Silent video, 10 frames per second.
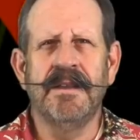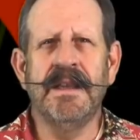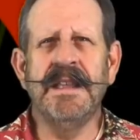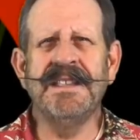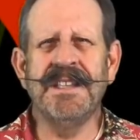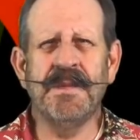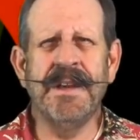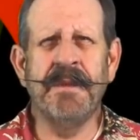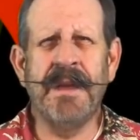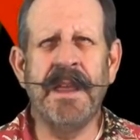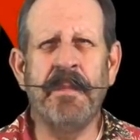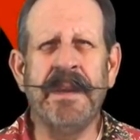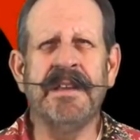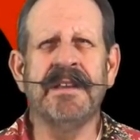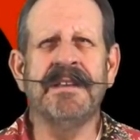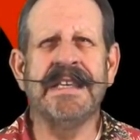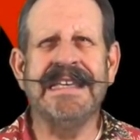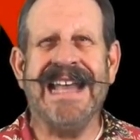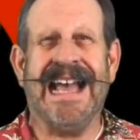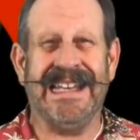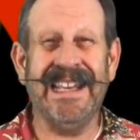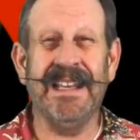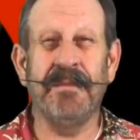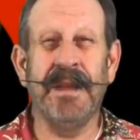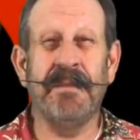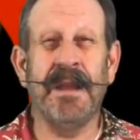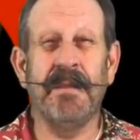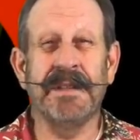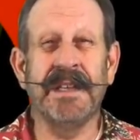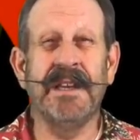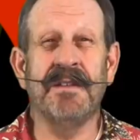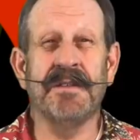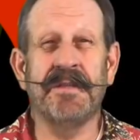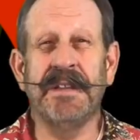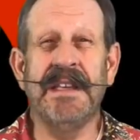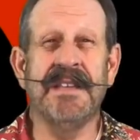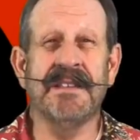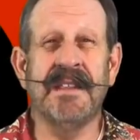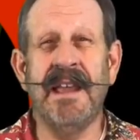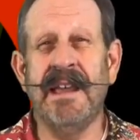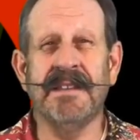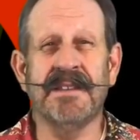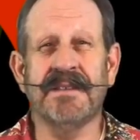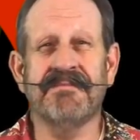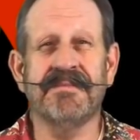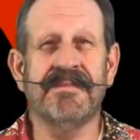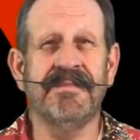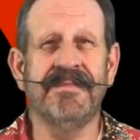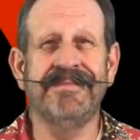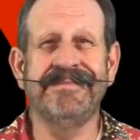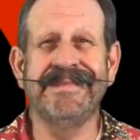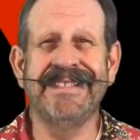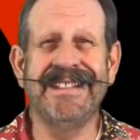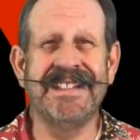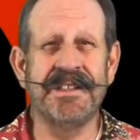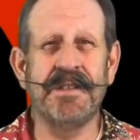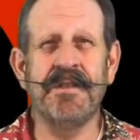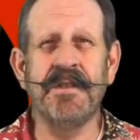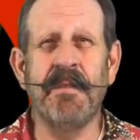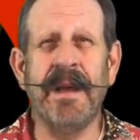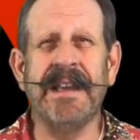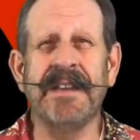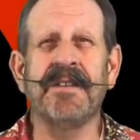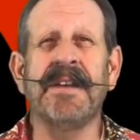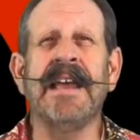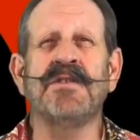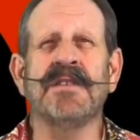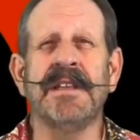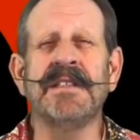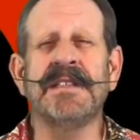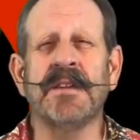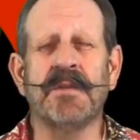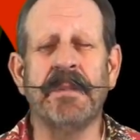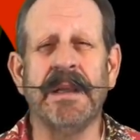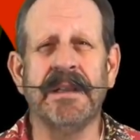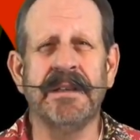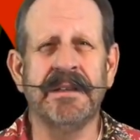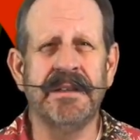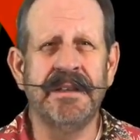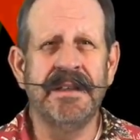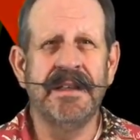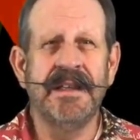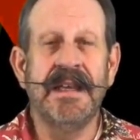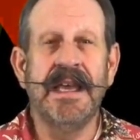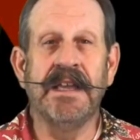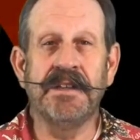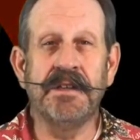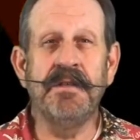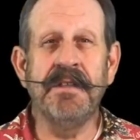The easiest way, in my opinion, to not get bit by mosquitoes, fleas, gnats, is to turn your body into natural insect repellent. And to do